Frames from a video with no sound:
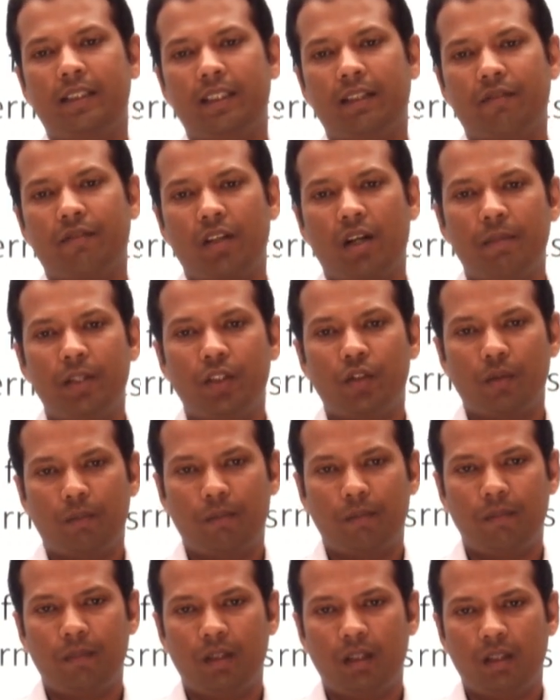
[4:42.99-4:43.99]
have come into
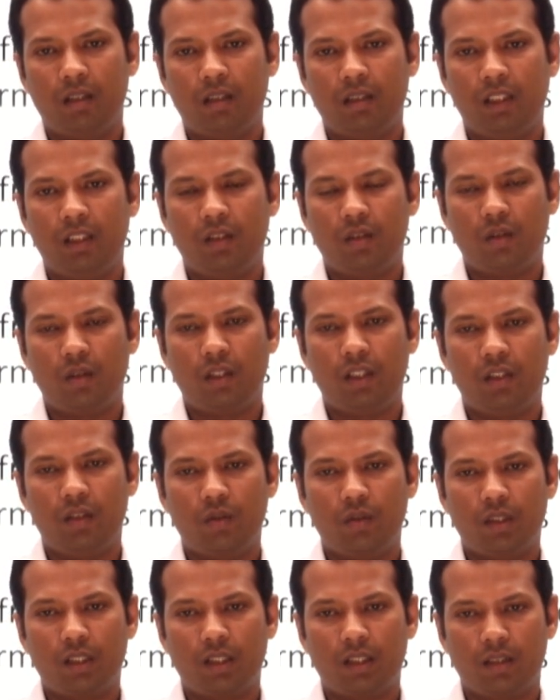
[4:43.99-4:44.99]

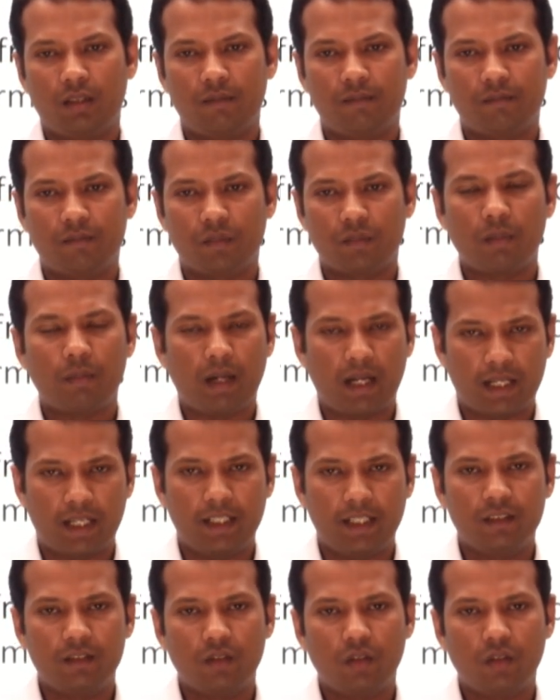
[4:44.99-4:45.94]
the market.